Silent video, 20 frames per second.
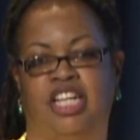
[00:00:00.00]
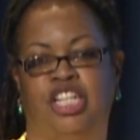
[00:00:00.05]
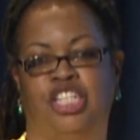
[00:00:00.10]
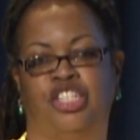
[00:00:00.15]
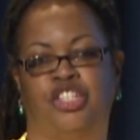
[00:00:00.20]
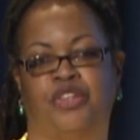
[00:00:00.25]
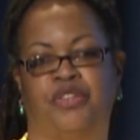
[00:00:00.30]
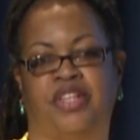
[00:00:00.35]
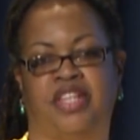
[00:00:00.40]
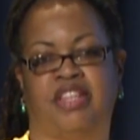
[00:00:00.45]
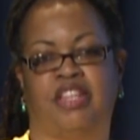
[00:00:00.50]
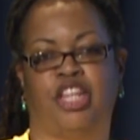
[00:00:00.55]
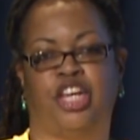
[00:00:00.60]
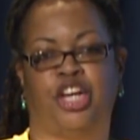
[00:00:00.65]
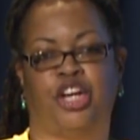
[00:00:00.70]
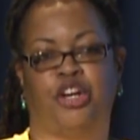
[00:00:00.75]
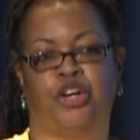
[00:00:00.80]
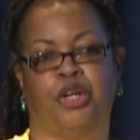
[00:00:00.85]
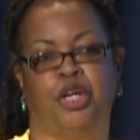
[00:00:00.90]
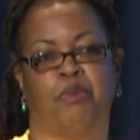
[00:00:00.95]
so that
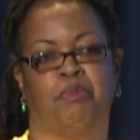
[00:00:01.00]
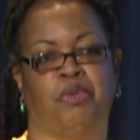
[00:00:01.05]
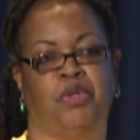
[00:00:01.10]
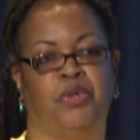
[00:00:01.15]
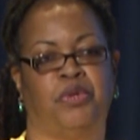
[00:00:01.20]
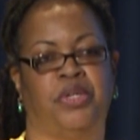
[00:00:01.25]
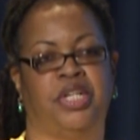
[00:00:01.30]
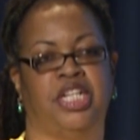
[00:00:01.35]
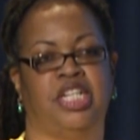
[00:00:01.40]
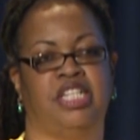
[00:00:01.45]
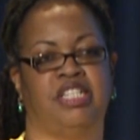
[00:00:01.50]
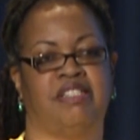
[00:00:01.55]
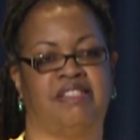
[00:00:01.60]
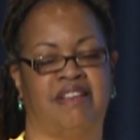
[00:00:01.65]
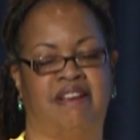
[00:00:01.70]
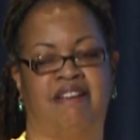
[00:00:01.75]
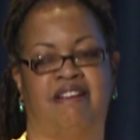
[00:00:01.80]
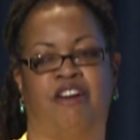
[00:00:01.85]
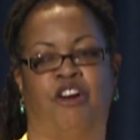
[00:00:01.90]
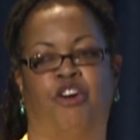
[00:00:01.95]
their employees
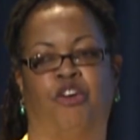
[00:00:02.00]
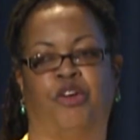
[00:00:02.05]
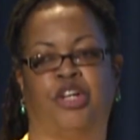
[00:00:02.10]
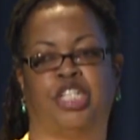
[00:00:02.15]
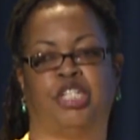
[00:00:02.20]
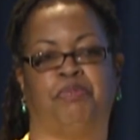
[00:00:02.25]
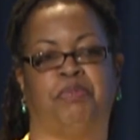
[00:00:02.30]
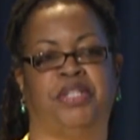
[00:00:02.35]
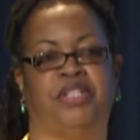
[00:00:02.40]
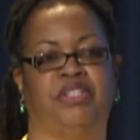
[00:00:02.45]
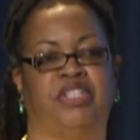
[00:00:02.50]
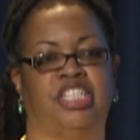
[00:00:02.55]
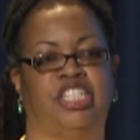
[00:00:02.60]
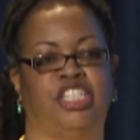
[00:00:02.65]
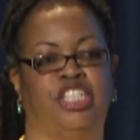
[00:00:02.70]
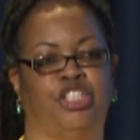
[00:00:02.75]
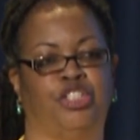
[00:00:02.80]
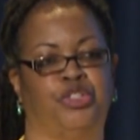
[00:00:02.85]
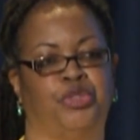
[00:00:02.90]
or experiencing